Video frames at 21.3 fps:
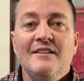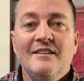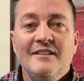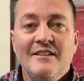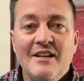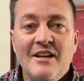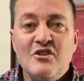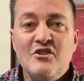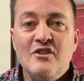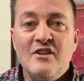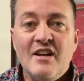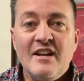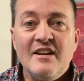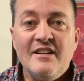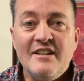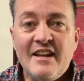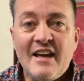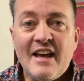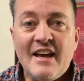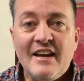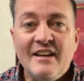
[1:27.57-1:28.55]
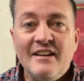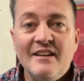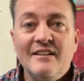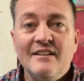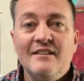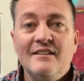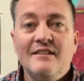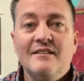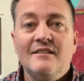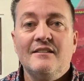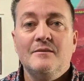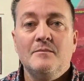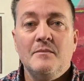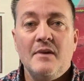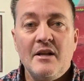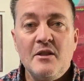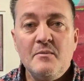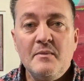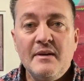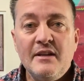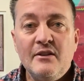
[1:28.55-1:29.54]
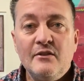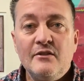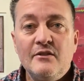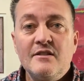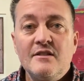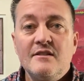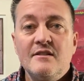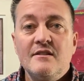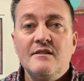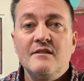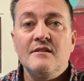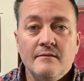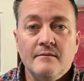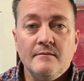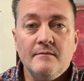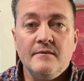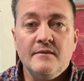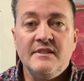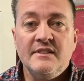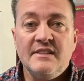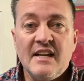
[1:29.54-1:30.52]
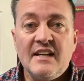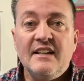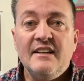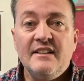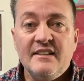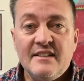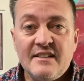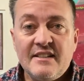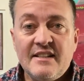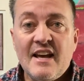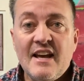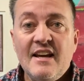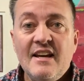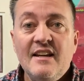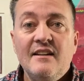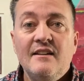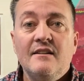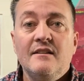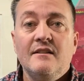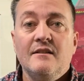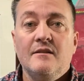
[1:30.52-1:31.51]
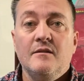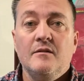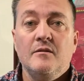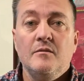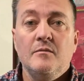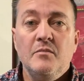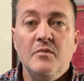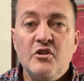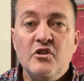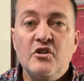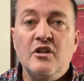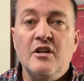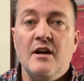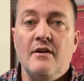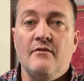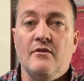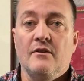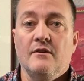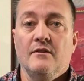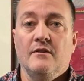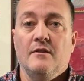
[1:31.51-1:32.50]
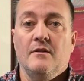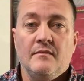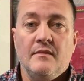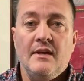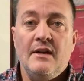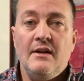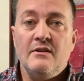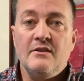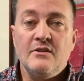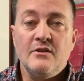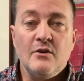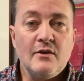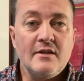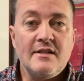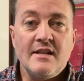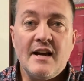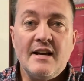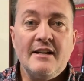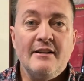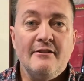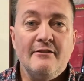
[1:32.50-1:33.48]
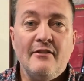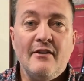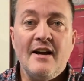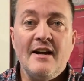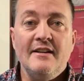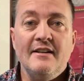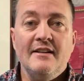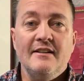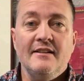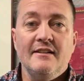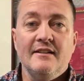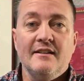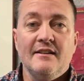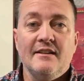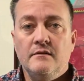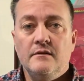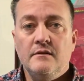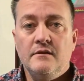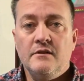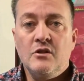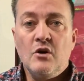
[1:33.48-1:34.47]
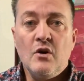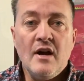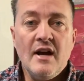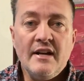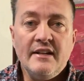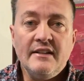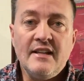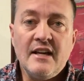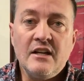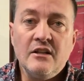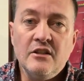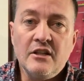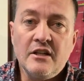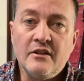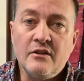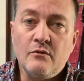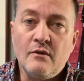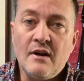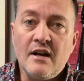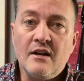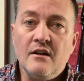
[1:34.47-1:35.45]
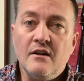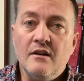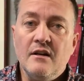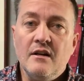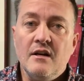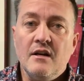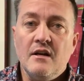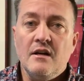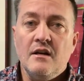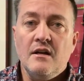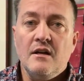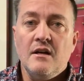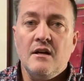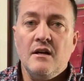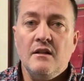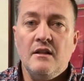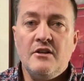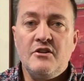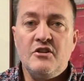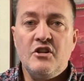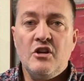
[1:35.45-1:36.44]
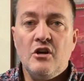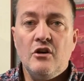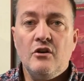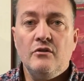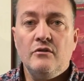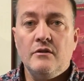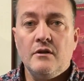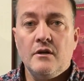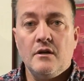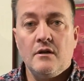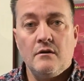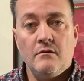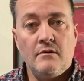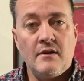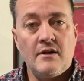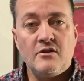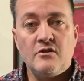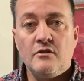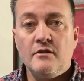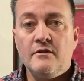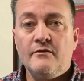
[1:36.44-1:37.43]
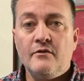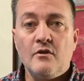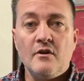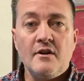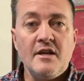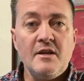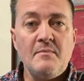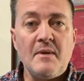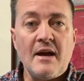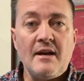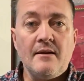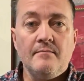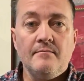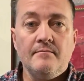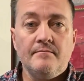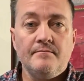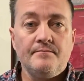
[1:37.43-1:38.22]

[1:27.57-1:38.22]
yesterday and today by the Beatles, Second State butcher cover. And I was so excited to find it. Let's go ahead and take a look at the record and let you know what I sold it for on eBay.